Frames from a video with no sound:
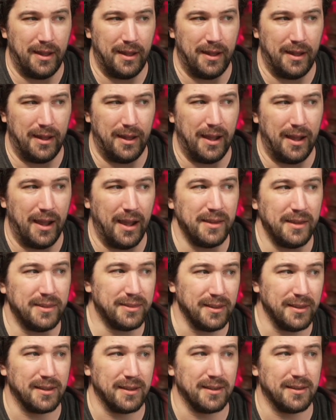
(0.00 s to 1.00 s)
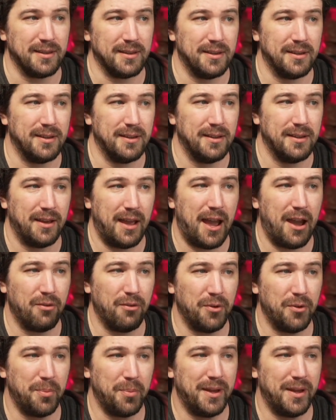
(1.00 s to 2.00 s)
I think
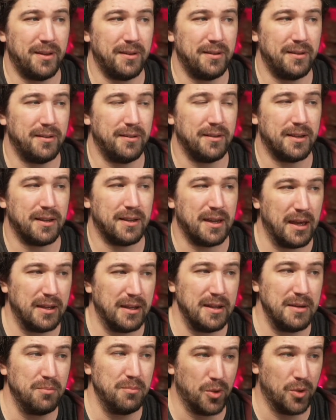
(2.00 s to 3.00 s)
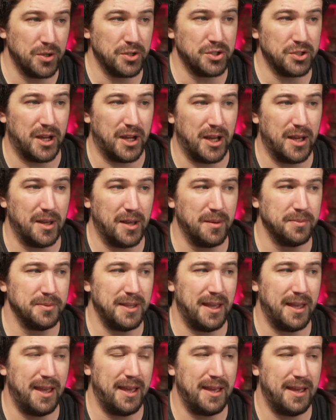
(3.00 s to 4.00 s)
Alphabet cutting more jobs
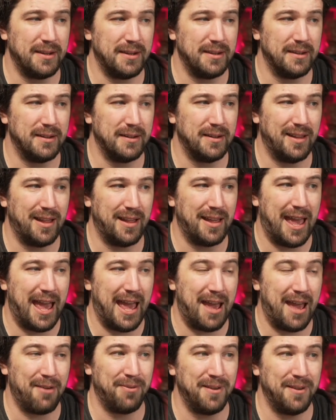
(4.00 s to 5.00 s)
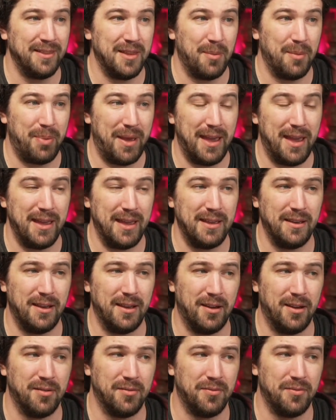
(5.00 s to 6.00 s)
and halving the pay
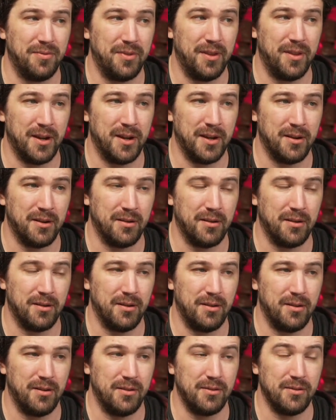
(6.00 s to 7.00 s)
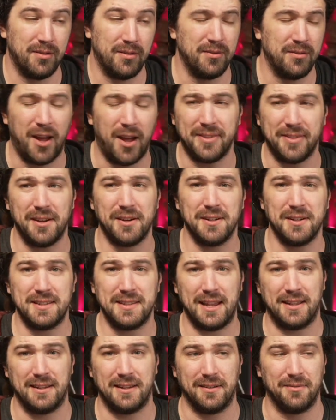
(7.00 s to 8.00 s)
of not their
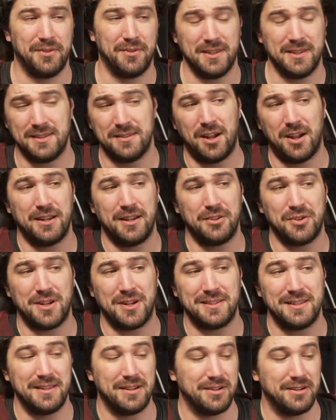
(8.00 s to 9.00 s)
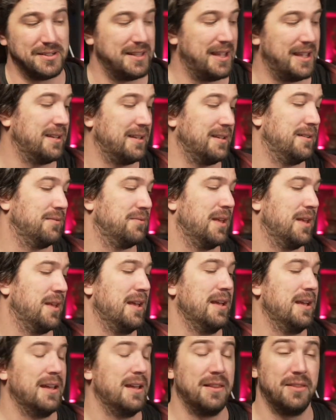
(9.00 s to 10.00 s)
executive. This is not addressing their executives,
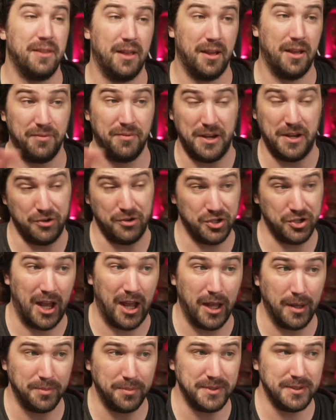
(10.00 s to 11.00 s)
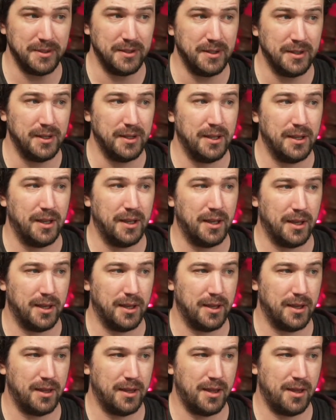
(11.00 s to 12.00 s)
of their jobs.
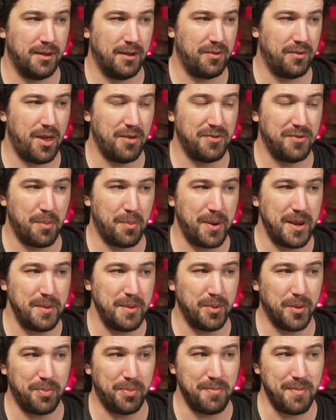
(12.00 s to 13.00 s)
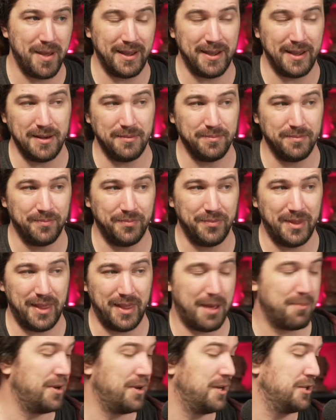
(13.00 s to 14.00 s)
of their people making that
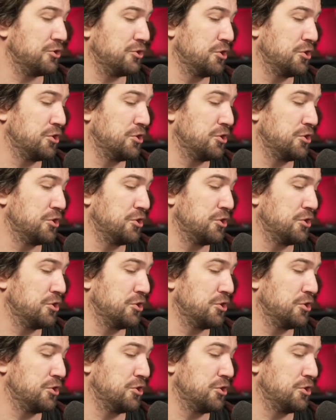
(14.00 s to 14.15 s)
much